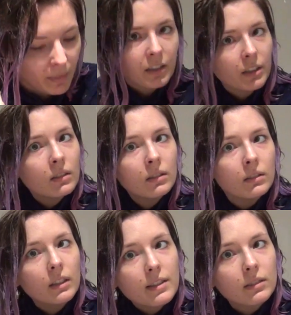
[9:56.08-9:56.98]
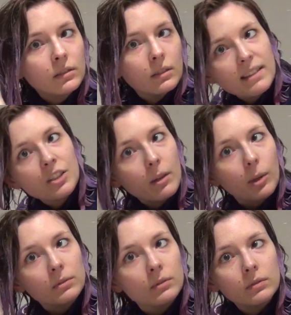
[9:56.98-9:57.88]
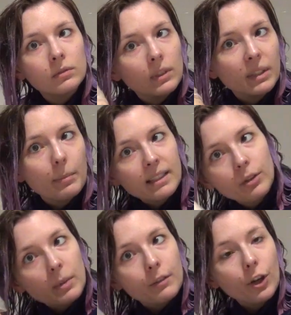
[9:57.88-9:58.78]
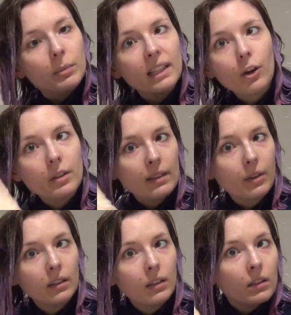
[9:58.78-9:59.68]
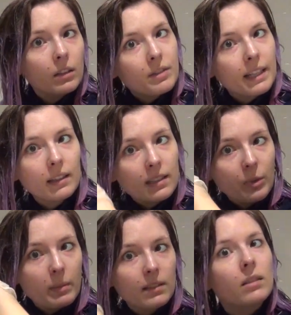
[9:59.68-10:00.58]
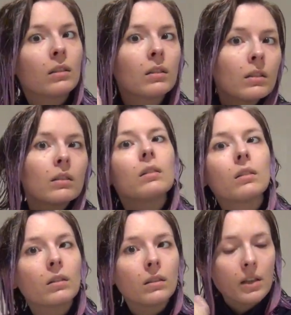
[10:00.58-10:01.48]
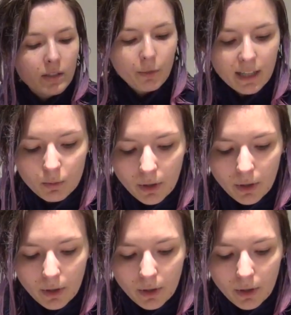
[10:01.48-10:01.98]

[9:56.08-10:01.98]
So keep doing it section by section and just massaging in the purple